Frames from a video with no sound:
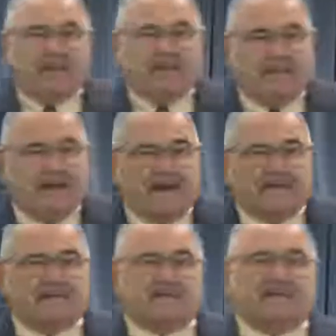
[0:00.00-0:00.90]

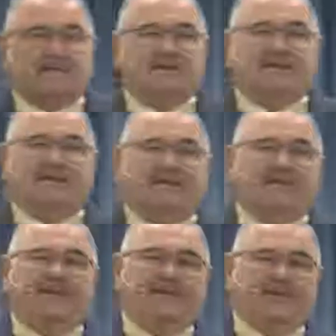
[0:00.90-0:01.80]
Thus,
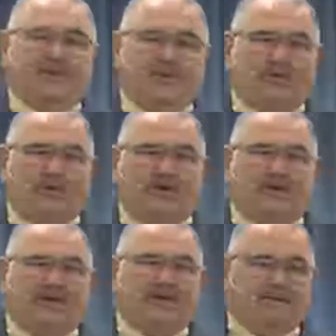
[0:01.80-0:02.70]
the
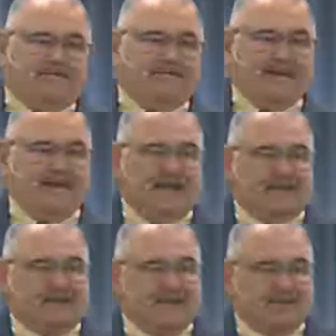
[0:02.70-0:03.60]
word
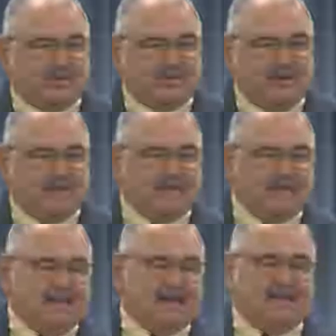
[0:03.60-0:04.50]
confess, as
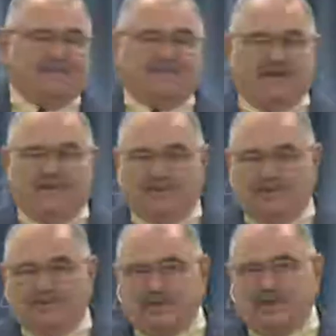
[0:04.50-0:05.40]
translated from the
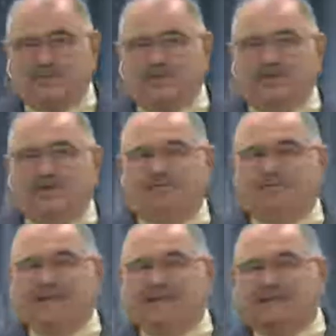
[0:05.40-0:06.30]
Greek
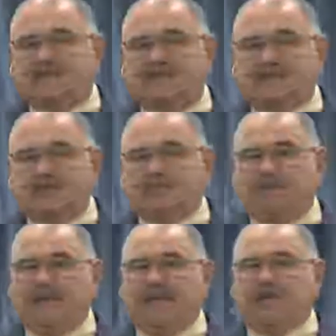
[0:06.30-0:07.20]
word, means to
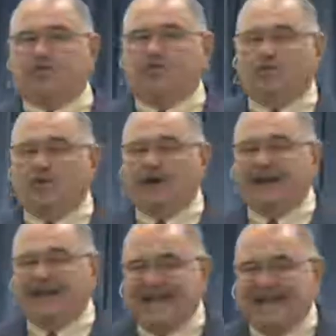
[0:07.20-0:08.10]
speak
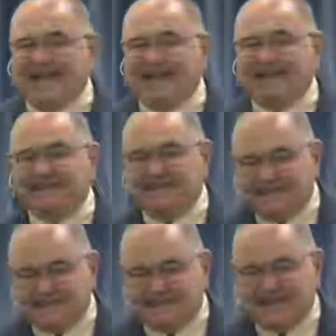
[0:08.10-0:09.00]
one and
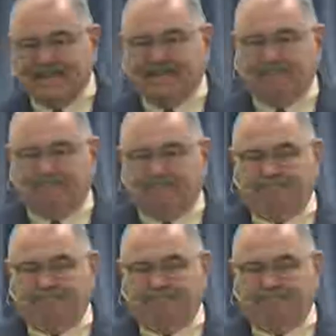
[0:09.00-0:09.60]
the same.